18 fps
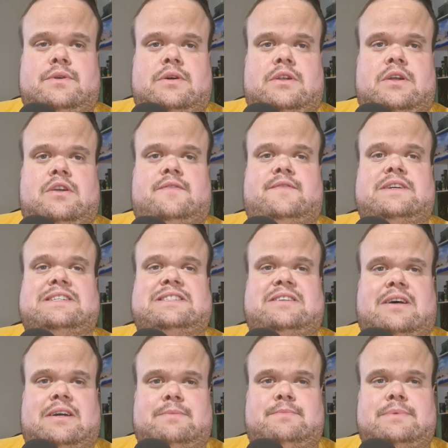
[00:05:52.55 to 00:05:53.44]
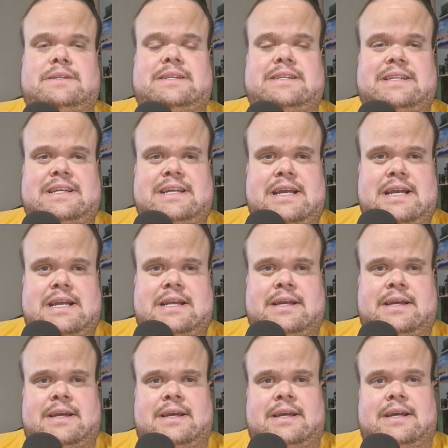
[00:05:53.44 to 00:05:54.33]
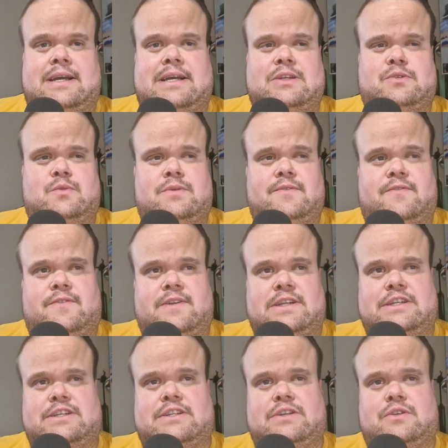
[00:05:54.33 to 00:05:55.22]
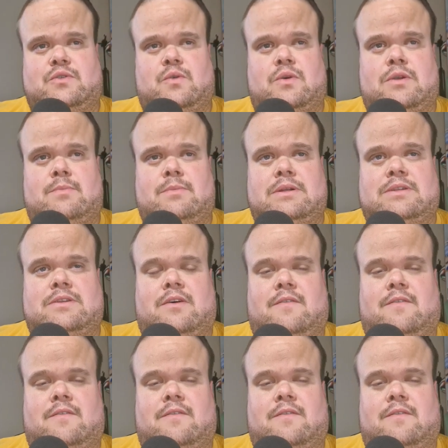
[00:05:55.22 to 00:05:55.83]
a lot of excitement in the air as we finish the tournament.